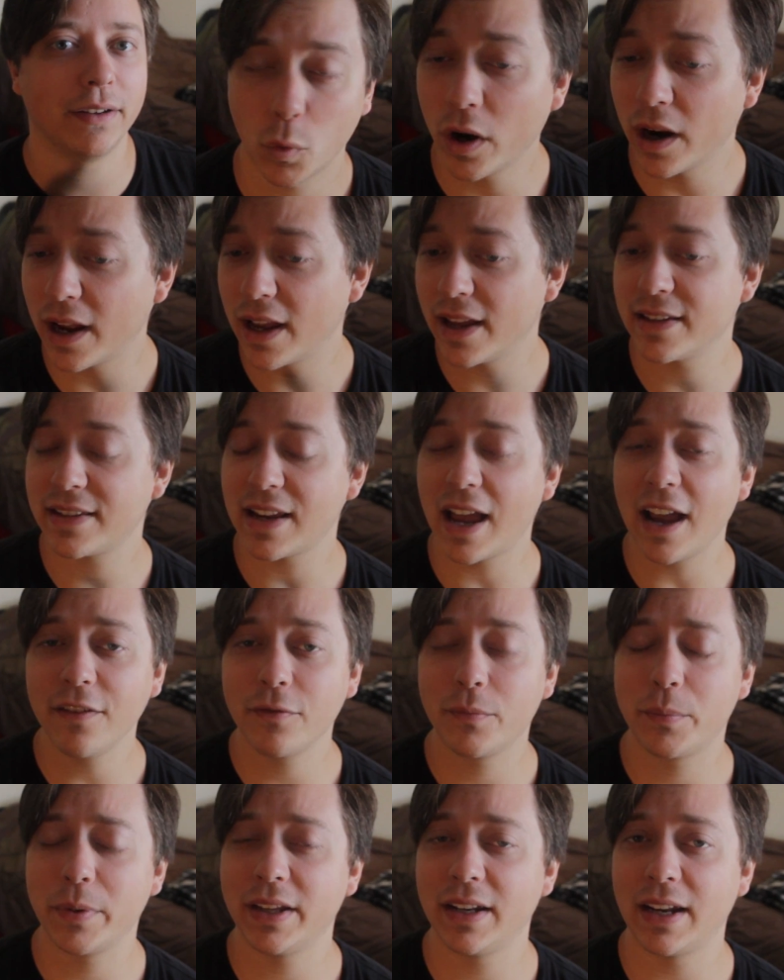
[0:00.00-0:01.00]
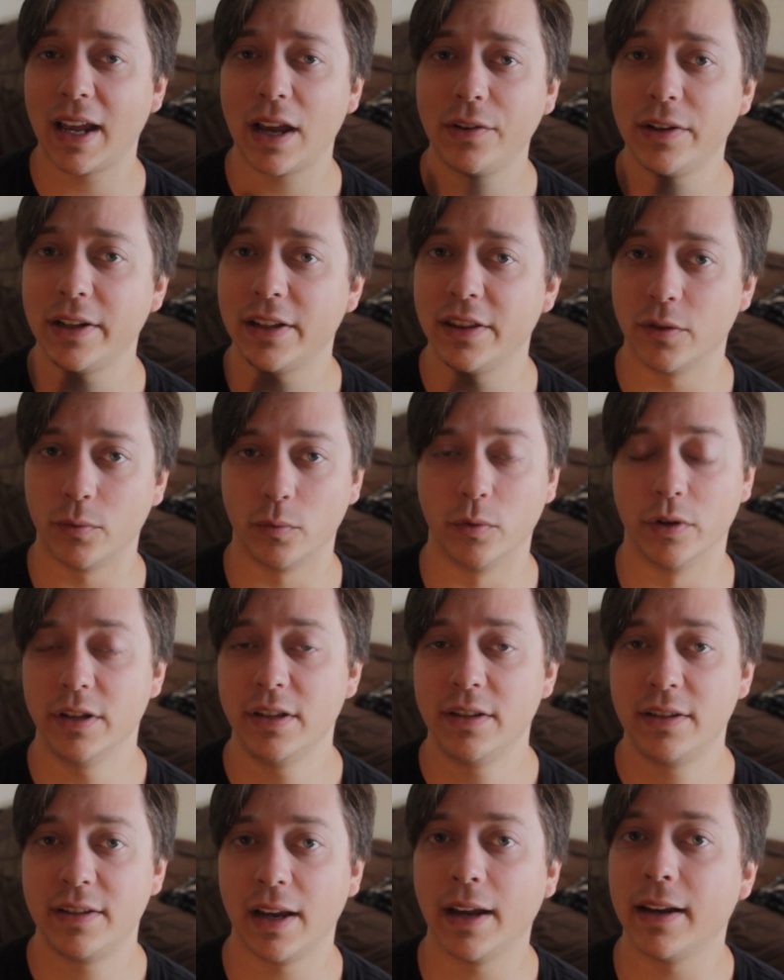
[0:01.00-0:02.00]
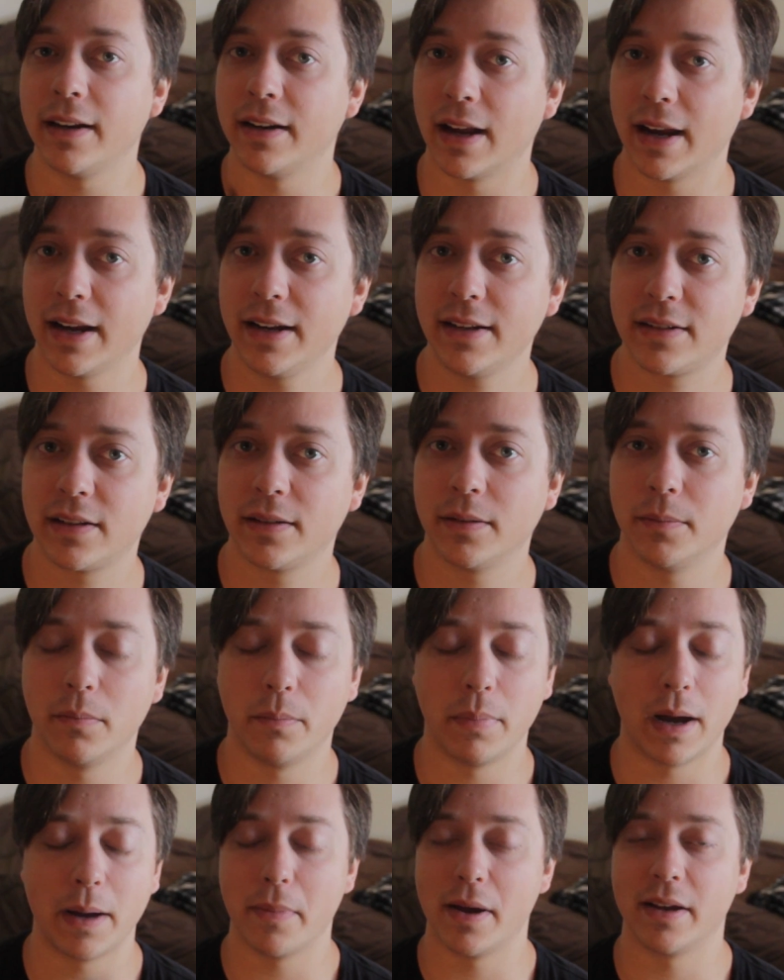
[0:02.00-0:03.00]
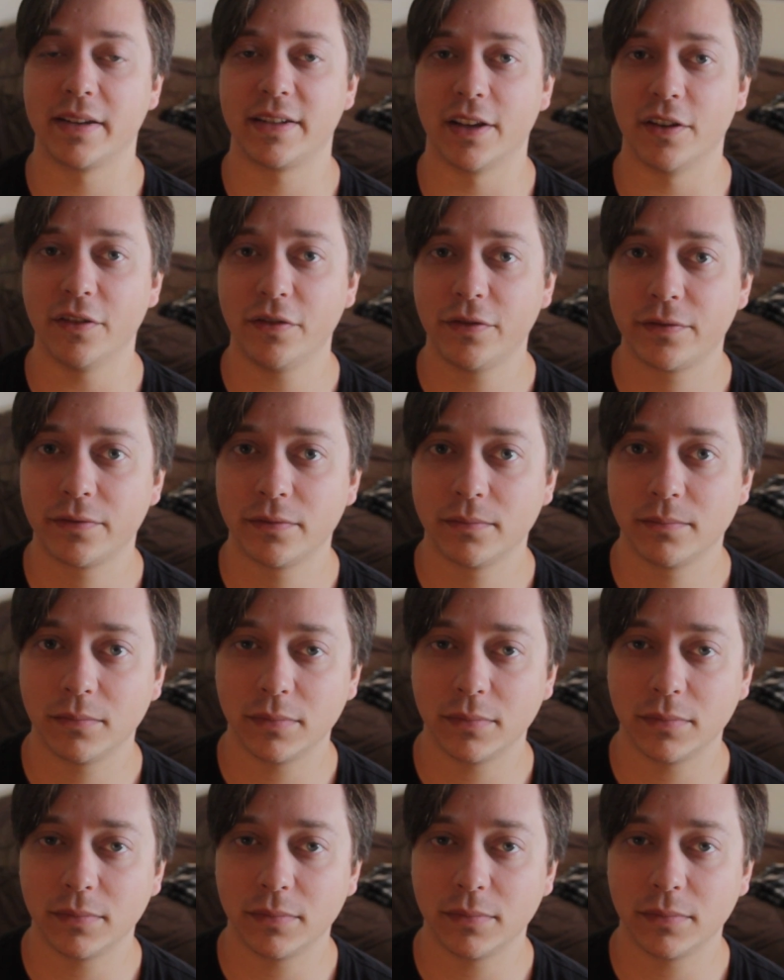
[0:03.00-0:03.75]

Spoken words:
Whereas I've been out in the woods at night by myself,